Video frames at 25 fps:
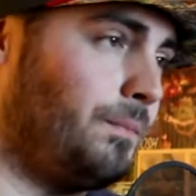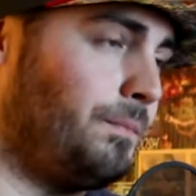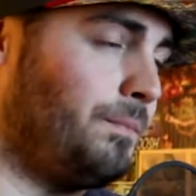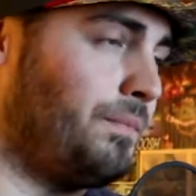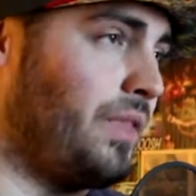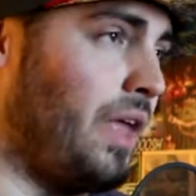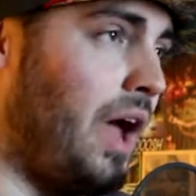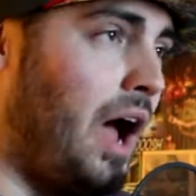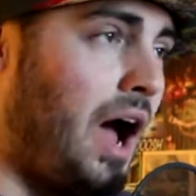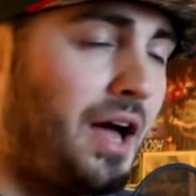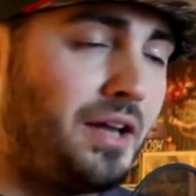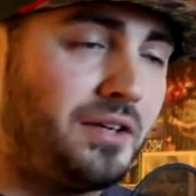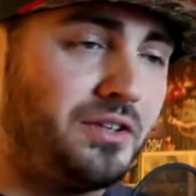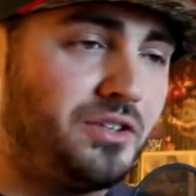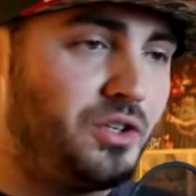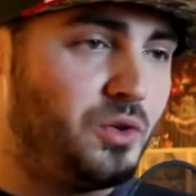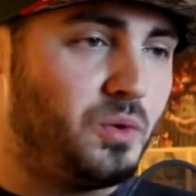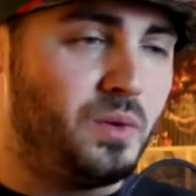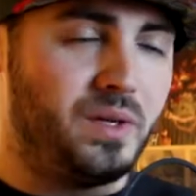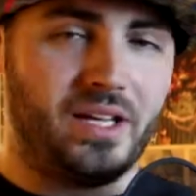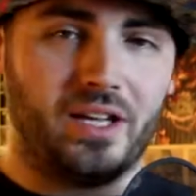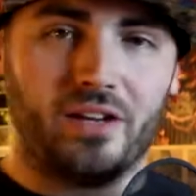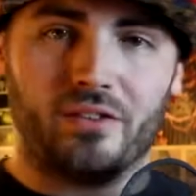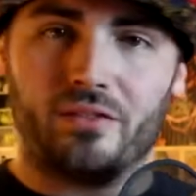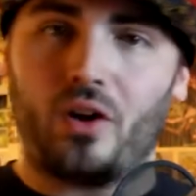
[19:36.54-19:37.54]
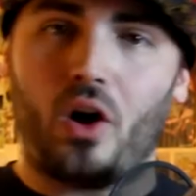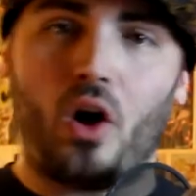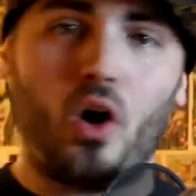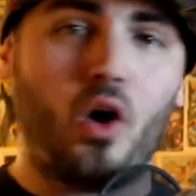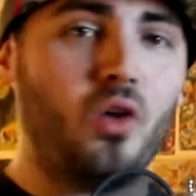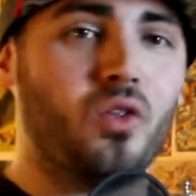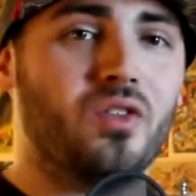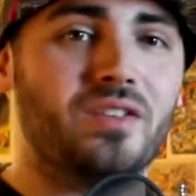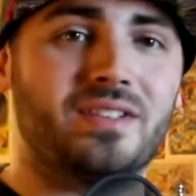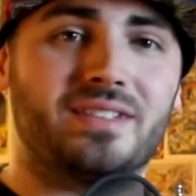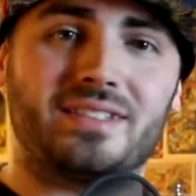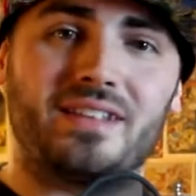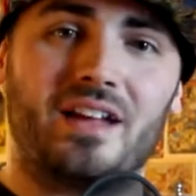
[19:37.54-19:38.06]
the undoing of
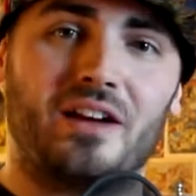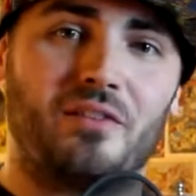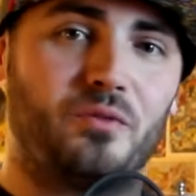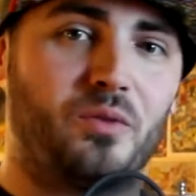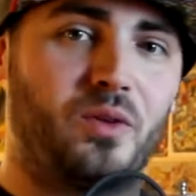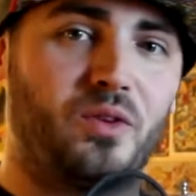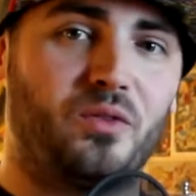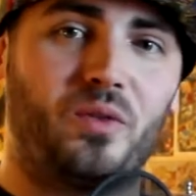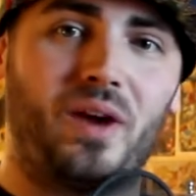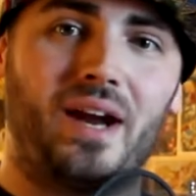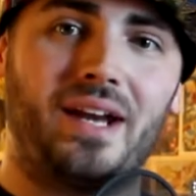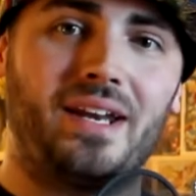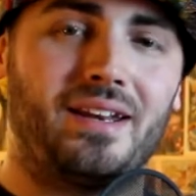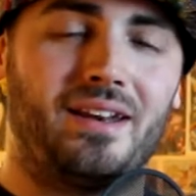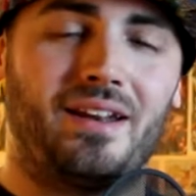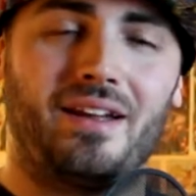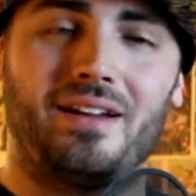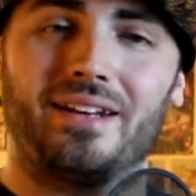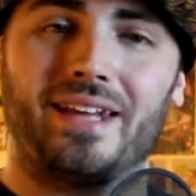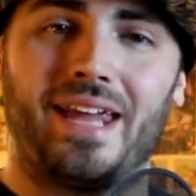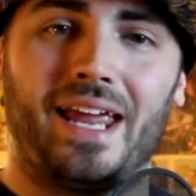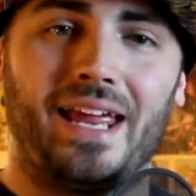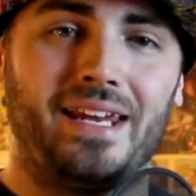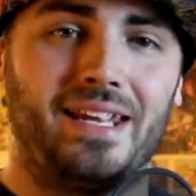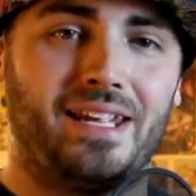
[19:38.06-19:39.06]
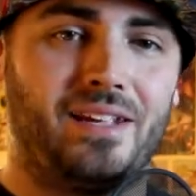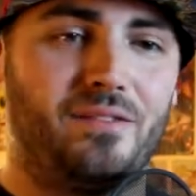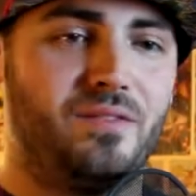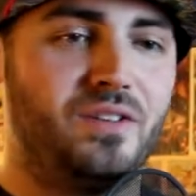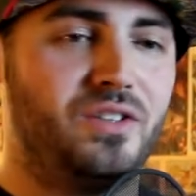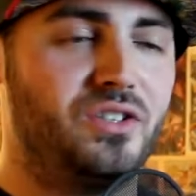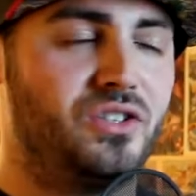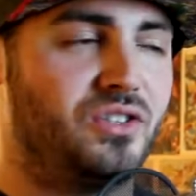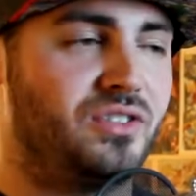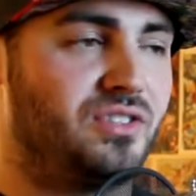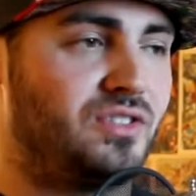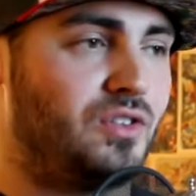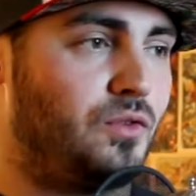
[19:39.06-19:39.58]
all the stuff we've read in Uncanny
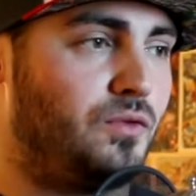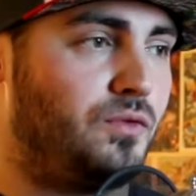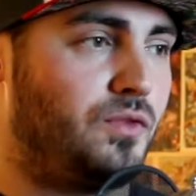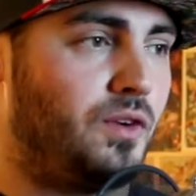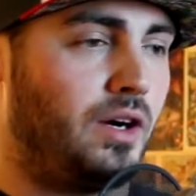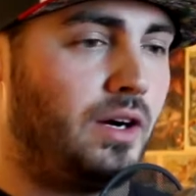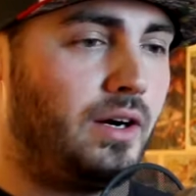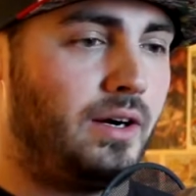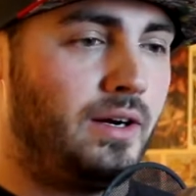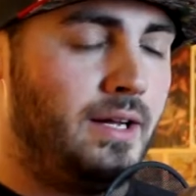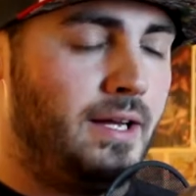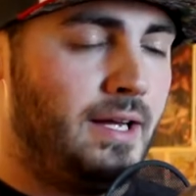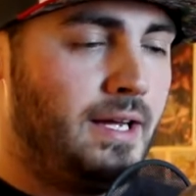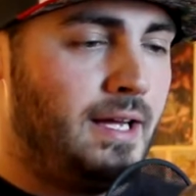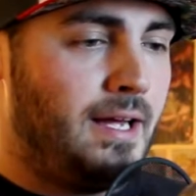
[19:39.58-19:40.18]
Avengers so far.